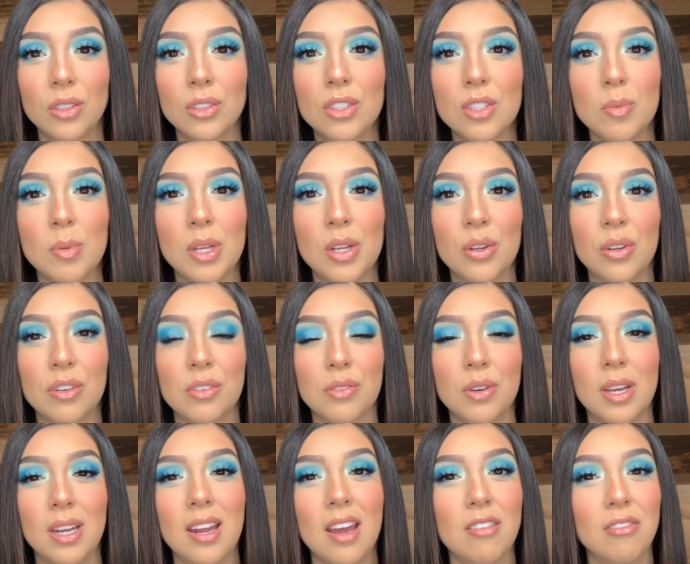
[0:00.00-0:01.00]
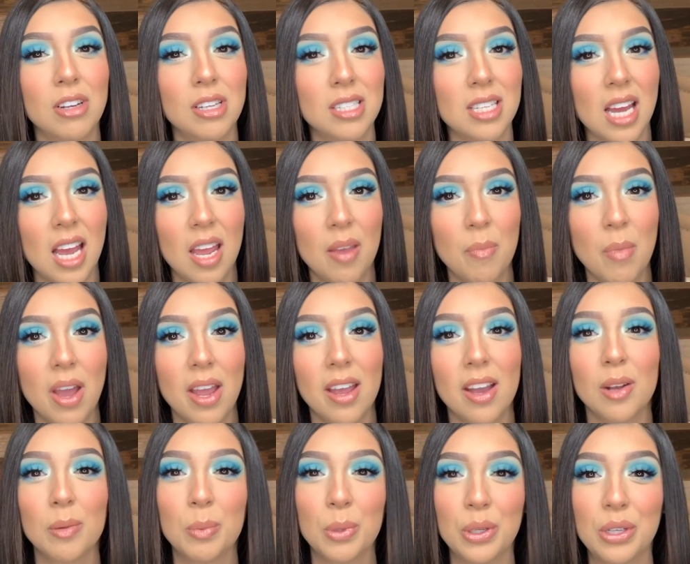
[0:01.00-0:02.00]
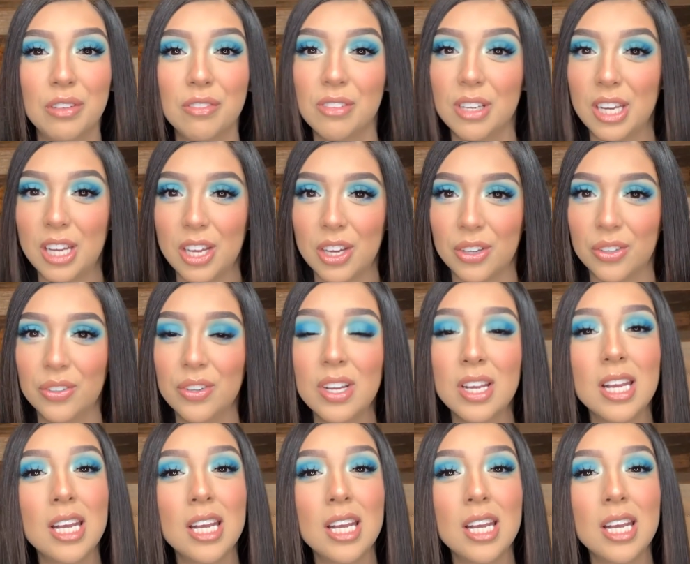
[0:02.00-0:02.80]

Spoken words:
to be notified every time I upload a video.